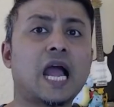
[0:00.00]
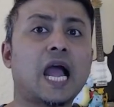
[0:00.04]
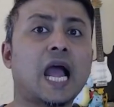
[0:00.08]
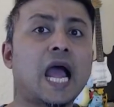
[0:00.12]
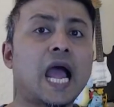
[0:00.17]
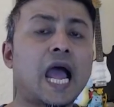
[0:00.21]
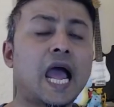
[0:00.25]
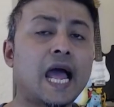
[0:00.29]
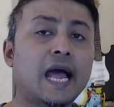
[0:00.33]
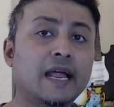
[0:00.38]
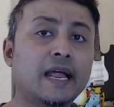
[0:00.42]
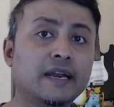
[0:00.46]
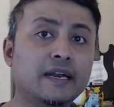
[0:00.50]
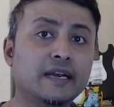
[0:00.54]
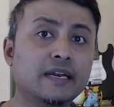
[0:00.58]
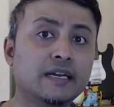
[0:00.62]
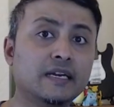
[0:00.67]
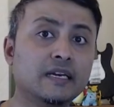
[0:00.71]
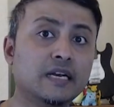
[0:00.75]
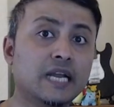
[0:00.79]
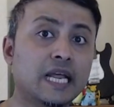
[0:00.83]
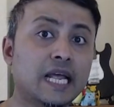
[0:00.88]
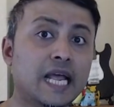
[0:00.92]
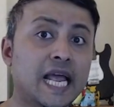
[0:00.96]

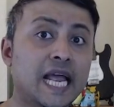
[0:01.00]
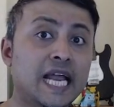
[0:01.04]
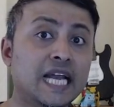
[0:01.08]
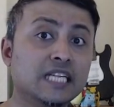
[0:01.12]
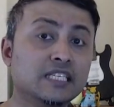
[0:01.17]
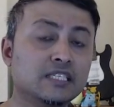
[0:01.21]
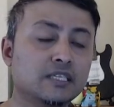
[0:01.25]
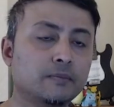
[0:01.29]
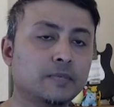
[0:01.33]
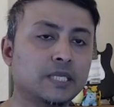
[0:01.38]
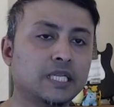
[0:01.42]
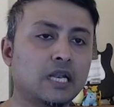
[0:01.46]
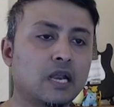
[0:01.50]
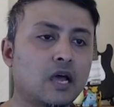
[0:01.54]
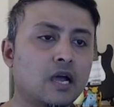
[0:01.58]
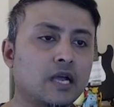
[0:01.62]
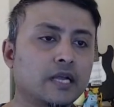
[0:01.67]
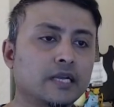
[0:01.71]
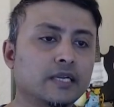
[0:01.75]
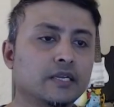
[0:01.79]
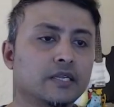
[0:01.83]
and Elizabeth line.